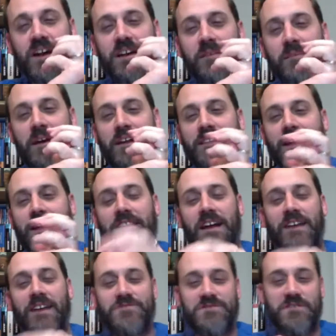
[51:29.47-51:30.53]
to make that
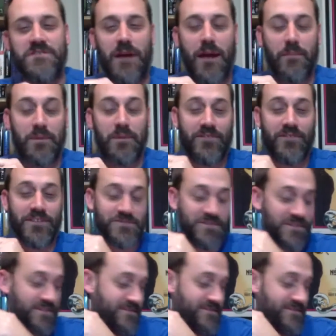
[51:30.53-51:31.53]
live stream happen eventually.